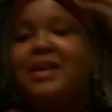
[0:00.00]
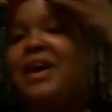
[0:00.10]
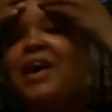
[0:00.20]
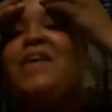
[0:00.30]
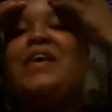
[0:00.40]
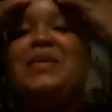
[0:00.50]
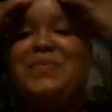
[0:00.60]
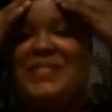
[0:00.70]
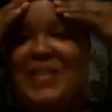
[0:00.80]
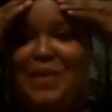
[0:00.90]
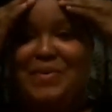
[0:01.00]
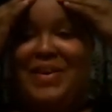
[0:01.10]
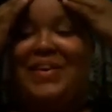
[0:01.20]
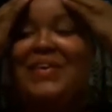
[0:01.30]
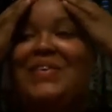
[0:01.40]
Alright, let me stop,
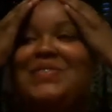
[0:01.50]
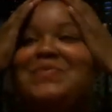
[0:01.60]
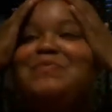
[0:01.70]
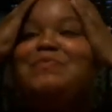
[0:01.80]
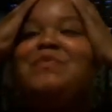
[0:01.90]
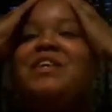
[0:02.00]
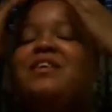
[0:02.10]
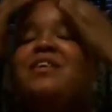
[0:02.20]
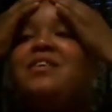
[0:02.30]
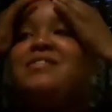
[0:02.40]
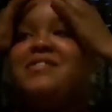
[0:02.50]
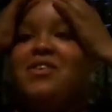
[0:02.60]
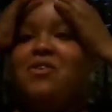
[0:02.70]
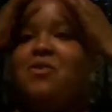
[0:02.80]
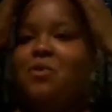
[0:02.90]
y'all.
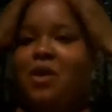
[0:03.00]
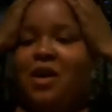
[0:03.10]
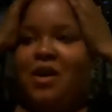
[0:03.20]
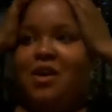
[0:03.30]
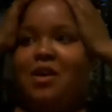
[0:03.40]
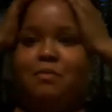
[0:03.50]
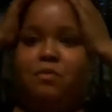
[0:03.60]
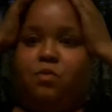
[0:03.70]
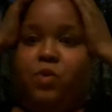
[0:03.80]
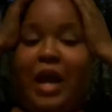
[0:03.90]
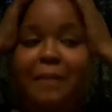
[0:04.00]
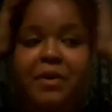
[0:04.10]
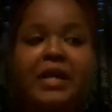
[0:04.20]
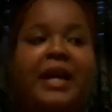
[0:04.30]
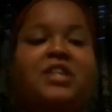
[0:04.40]
So what I'm
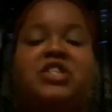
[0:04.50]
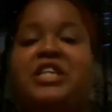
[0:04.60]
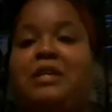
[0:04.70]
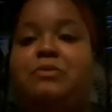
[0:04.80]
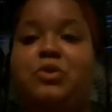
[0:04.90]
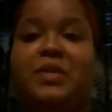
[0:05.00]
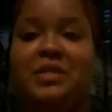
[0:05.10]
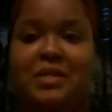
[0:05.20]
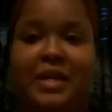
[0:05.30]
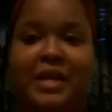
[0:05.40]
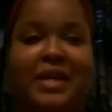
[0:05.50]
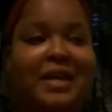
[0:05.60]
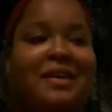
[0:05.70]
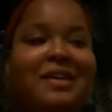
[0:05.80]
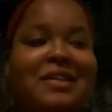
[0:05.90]
gonna actually end up doing today
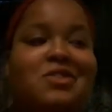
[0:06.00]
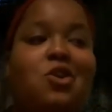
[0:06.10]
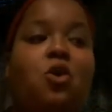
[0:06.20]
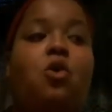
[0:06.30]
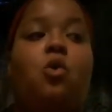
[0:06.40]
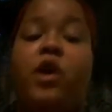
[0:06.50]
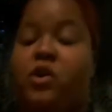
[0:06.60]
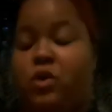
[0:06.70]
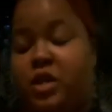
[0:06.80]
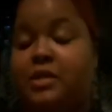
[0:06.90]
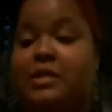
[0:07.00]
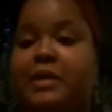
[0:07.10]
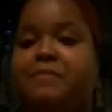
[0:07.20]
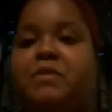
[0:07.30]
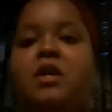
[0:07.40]
is oil cleansing.
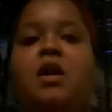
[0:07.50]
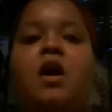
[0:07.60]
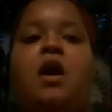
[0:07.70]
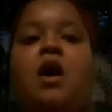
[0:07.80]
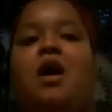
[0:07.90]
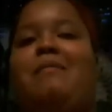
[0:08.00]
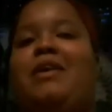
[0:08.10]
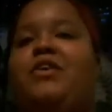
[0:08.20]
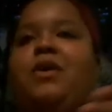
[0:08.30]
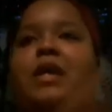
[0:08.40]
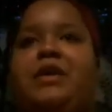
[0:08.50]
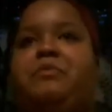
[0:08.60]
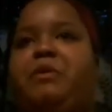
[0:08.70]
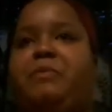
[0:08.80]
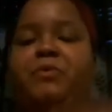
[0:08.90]
I know a lot of
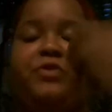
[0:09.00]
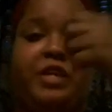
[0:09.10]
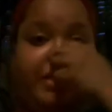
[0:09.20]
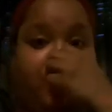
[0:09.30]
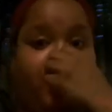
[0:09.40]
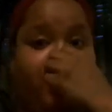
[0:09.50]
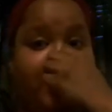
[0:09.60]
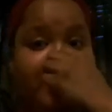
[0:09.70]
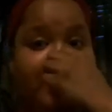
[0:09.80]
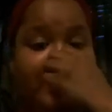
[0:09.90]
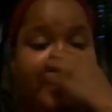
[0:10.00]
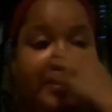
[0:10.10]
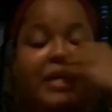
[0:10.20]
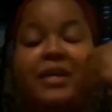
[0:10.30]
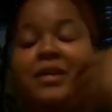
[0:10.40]
people think that oil cleansing
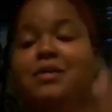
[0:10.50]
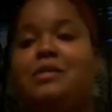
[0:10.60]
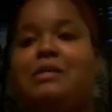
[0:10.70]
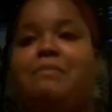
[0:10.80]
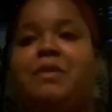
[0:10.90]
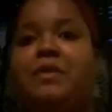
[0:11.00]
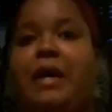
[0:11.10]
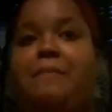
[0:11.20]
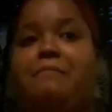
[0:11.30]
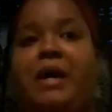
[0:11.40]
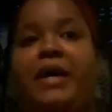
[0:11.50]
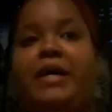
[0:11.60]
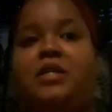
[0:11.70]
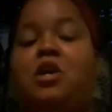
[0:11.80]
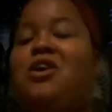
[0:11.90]
is something that
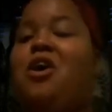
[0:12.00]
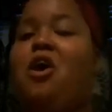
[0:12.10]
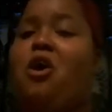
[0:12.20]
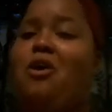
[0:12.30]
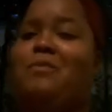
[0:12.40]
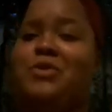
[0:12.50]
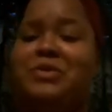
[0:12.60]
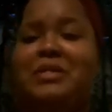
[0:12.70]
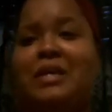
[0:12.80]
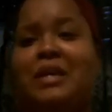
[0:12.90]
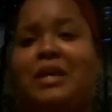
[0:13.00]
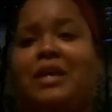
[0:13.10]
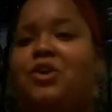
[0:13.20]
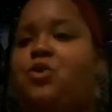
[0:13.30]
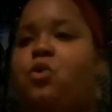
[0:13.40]
might harm their
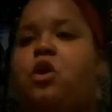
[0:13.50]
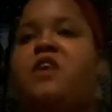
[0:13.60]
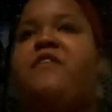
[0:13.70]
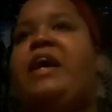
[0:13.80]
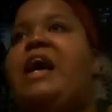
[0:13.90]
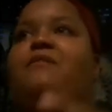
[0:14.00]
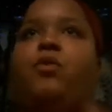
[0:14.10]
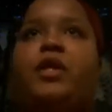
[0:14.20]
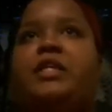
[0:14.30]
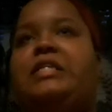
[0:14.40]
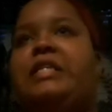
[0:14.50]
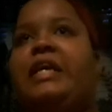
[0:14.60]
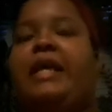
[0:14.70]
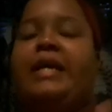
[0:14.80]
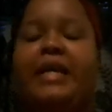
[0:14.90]
skin, or if I have oily
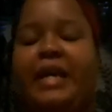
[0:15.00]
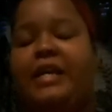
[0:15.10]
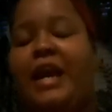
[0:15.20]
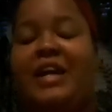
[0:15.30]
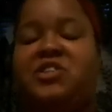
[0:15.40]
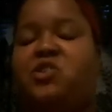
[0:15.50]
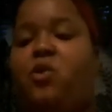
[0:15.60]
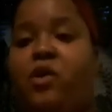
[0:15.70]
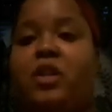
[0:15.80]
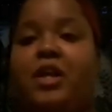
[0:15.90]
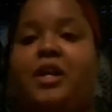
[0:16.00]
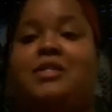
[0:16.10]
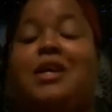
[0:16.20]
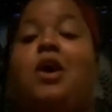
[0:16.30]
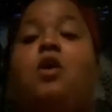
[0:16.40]
skin, I can't actually oil
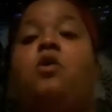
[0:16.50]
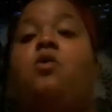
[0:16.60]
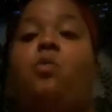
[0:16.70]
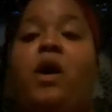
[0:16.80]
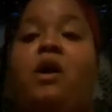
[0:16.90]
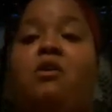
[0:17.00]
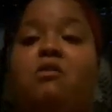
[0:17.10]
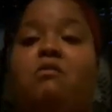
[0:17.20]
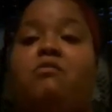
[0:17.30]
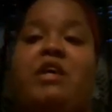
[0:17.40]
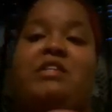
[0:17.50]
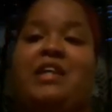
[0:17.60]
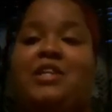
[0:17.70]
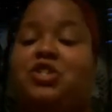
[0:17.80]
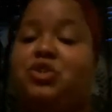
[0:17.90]
cleanse. Well, that's
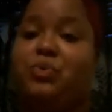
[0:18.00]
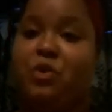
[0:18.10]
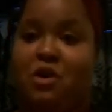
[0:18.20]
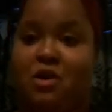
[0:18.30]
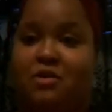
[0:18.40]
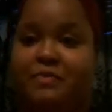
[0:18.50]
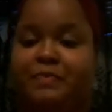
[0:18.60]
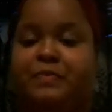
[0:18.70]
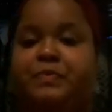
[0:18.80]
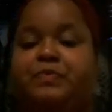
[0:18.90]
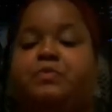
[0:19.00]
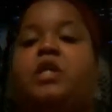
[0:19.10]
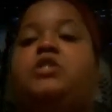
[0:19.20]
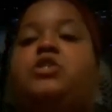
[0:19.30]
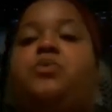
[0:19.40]
actually wrong.
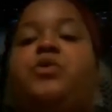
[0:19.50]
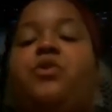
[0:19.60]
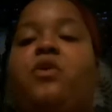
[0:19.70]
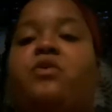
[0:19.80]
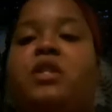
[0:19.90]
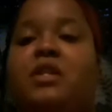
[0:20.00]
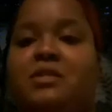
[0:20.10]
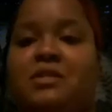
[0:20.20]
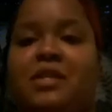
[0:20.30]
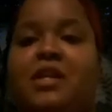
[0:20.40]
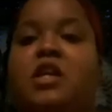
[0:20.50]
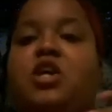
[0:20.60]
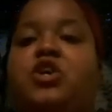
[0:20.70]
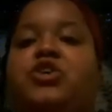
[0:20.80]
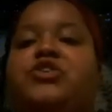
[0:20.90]
So with oil cleansing,
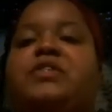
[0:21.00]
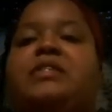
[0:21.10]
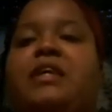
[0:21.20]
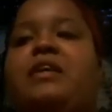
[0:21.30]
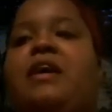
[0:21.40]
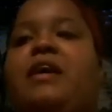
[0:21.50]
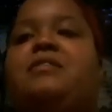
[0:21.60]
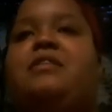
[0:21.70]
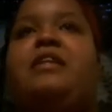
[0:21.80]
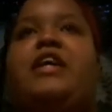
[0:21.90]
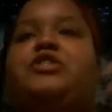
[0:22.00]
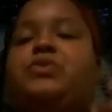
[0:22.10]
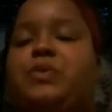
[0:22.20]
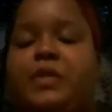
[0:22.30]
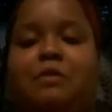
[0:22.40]
your skin has a natural
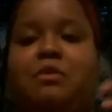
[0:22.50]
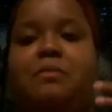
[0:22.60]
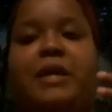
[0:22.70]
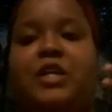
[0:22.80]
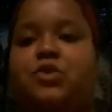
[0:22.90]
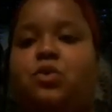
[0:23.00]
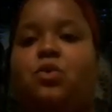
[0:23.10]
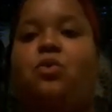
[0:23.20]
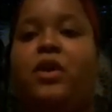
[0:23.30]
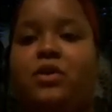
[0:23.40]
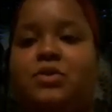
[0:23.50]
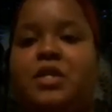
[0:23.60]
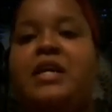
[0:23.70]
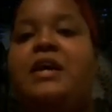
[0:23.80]
sebum, natural oils.